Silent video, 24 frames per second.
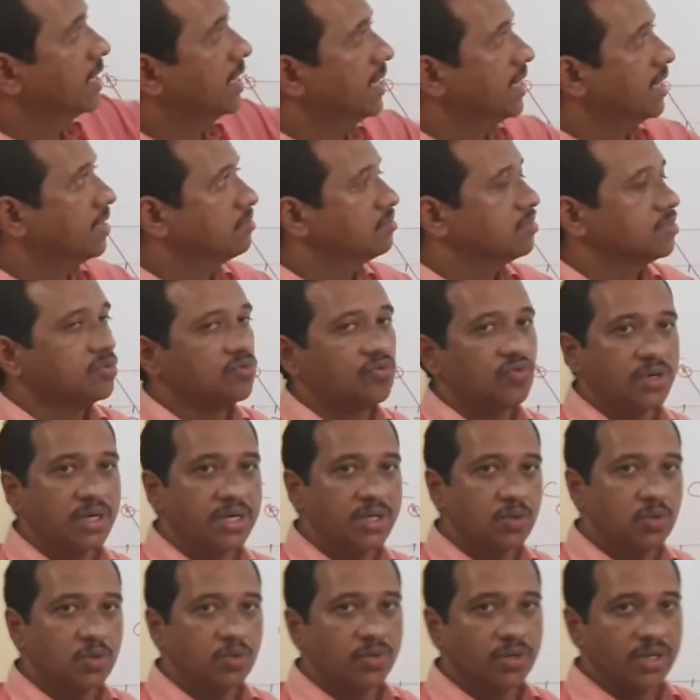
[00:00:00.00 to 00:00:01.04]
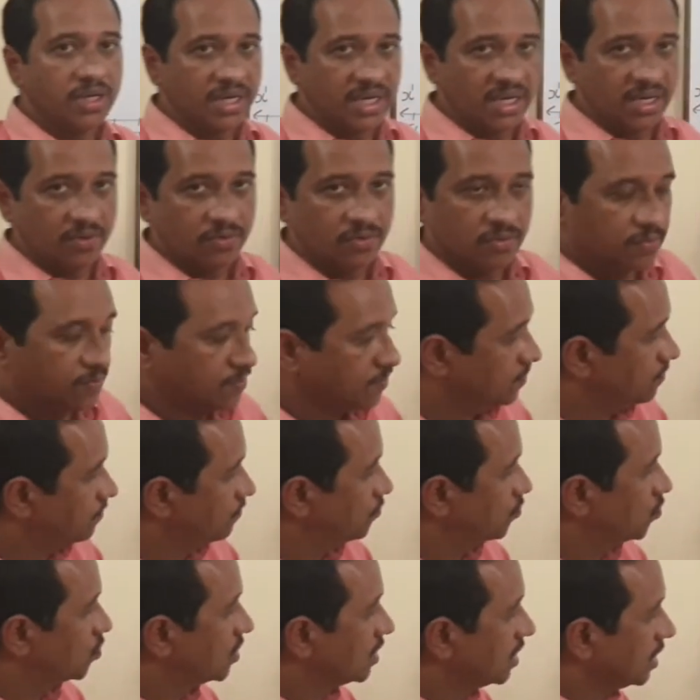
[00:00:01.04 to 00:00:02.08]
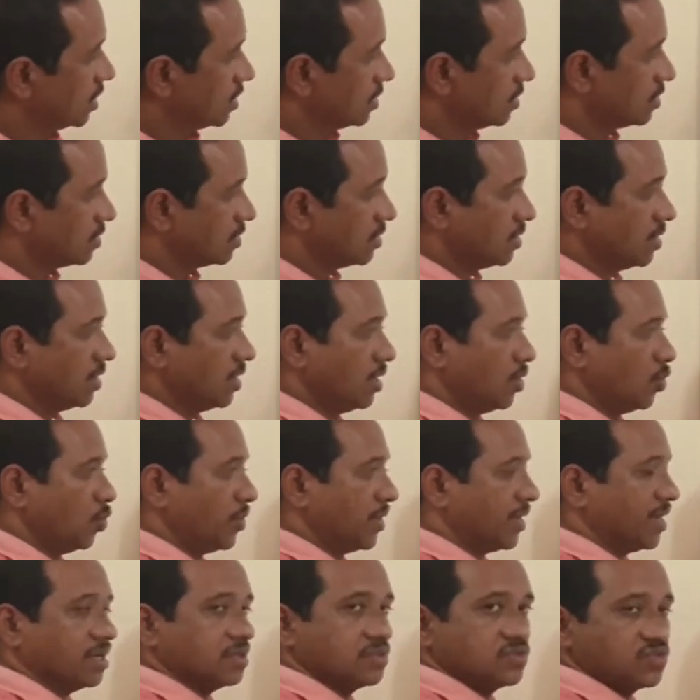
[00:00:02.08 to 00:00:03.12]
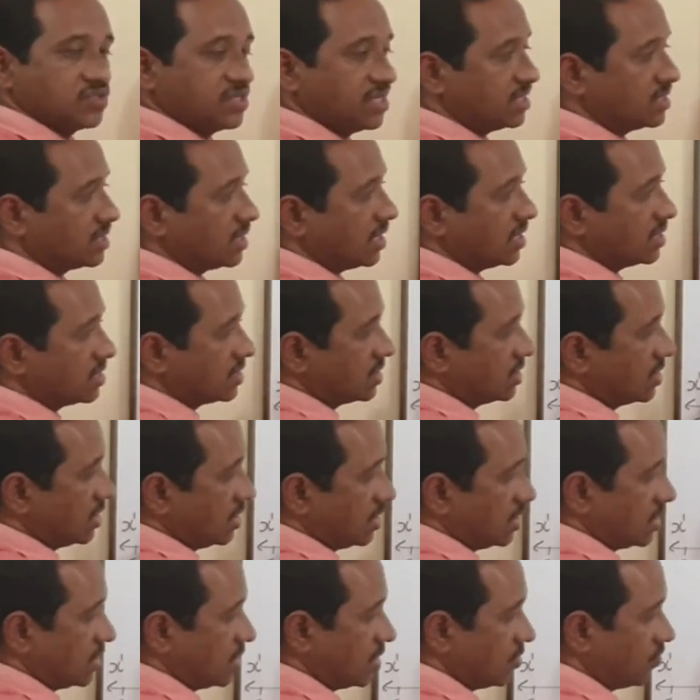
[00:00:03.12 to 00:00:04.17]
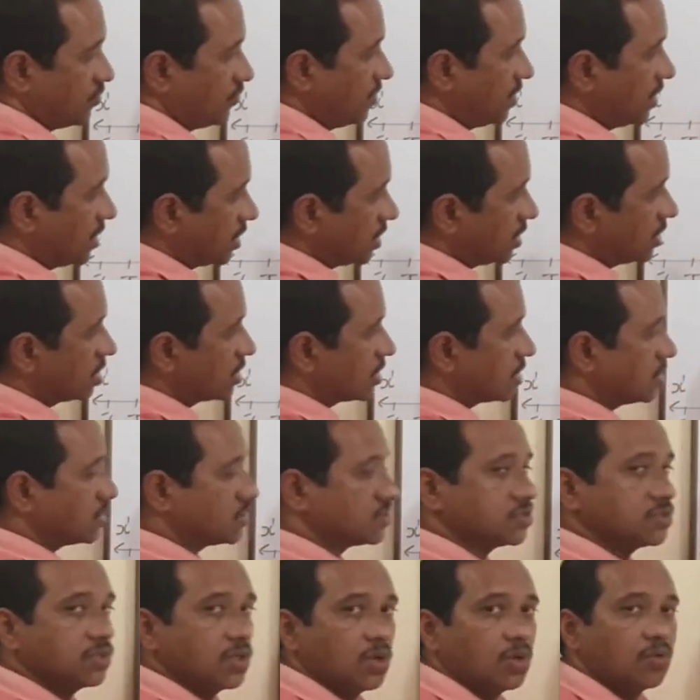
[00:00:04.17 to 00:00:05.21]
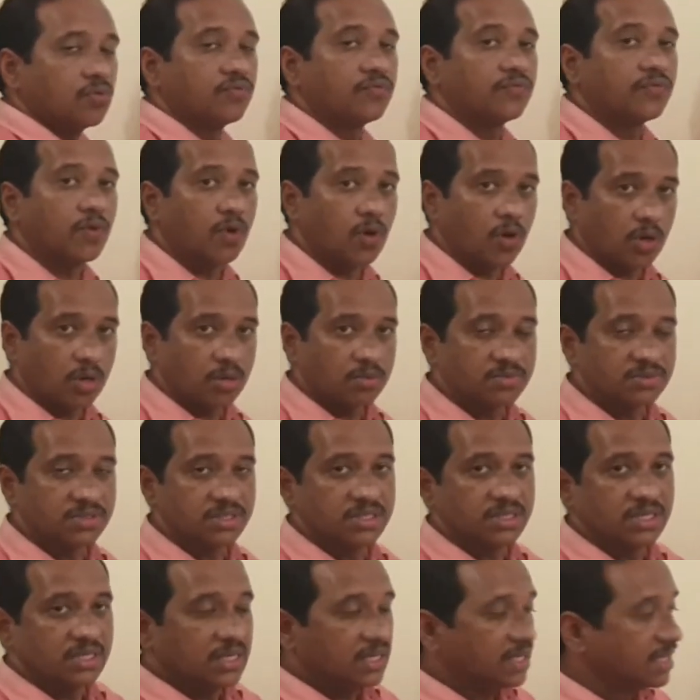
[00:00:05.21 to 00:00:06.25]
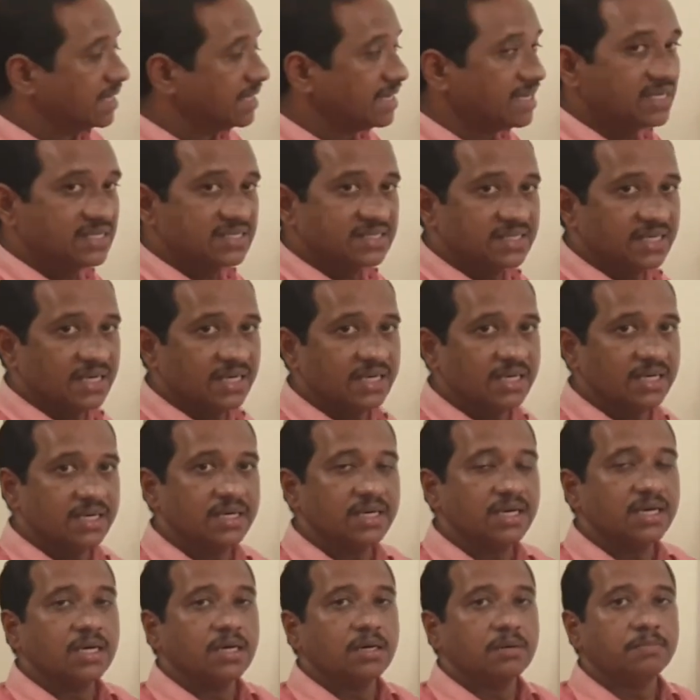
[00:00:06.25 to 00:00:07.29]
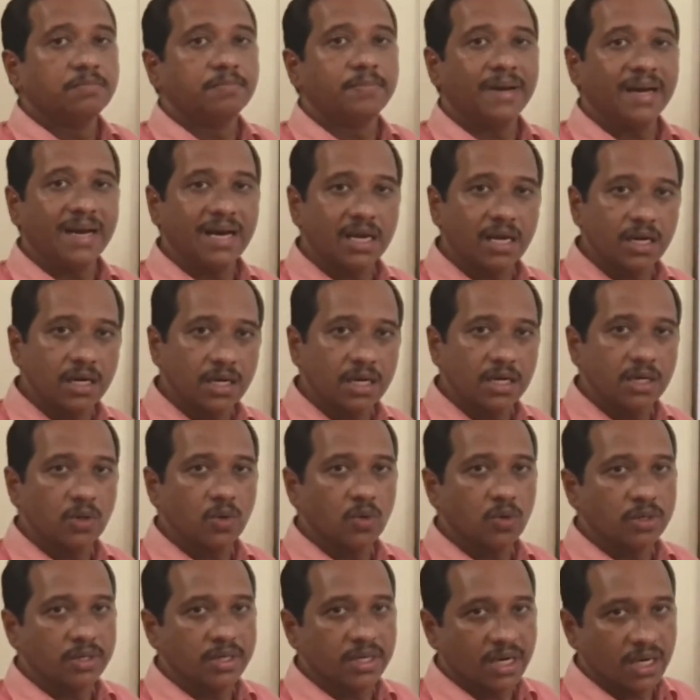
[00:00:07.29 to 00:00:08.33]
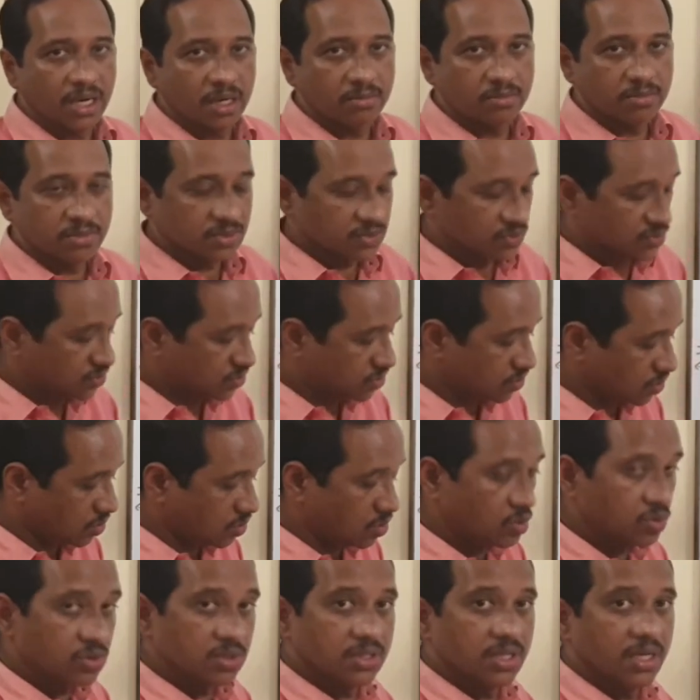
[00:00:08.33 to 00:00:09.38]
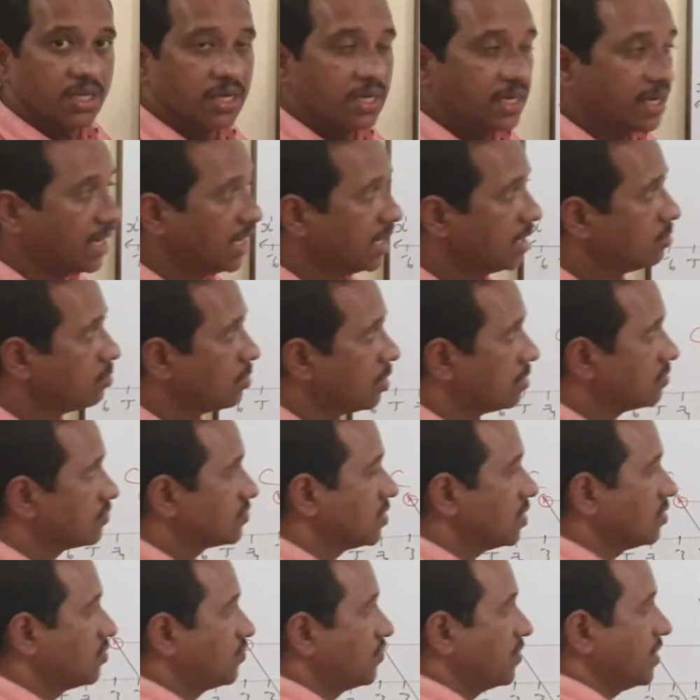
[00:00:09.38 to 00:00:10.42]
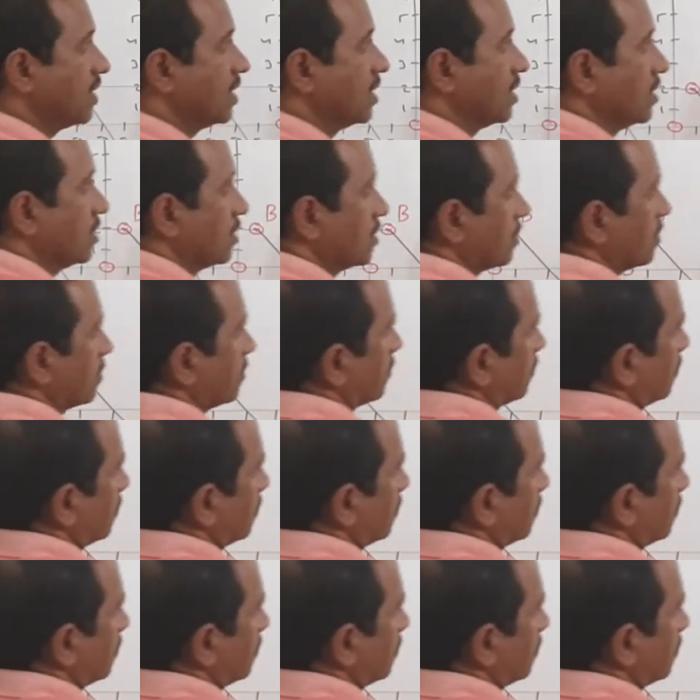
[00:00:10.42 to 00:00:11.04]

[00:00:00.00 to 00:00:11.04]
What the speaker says: name would you give? Here you can see that the figure so formed is a parallelogram. So the name of the figure